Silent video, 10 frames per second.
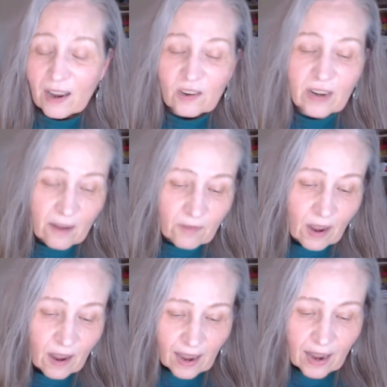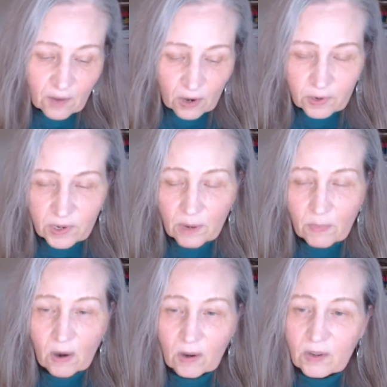actually have a Christy
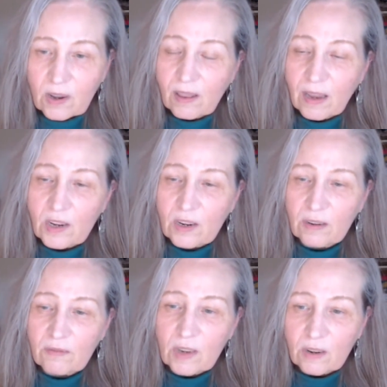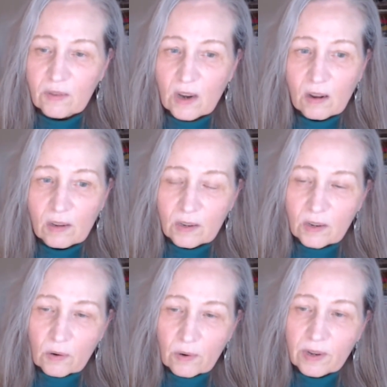Marx collection of dolls and
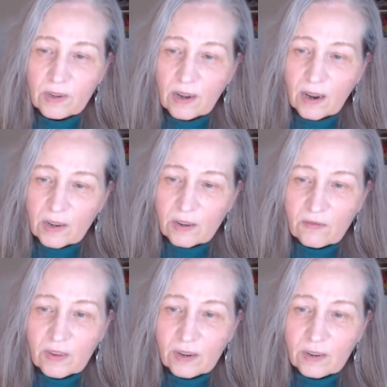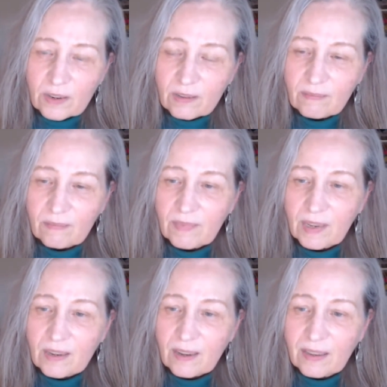toys and action figures and
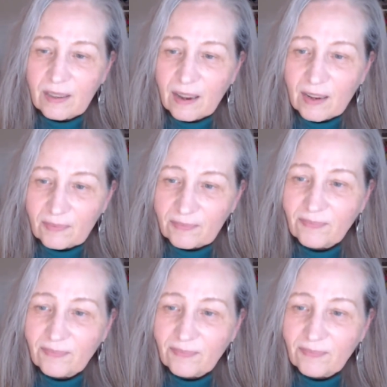things like that.